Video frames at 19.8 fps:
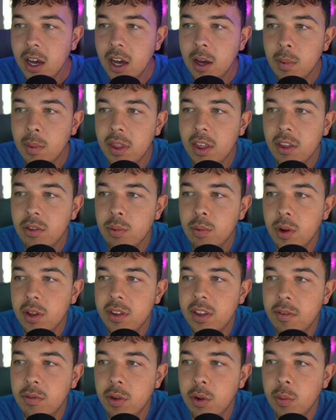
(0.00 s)
And this
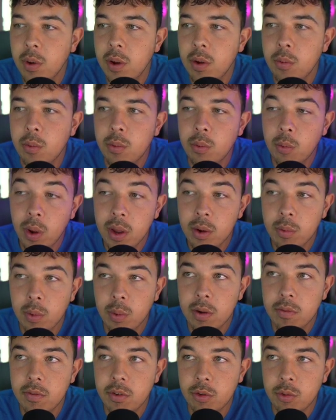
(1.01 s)
one definitely went
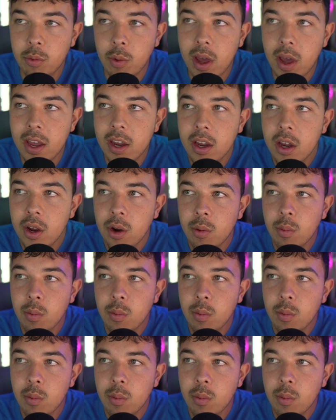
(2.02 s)
Rivers' way.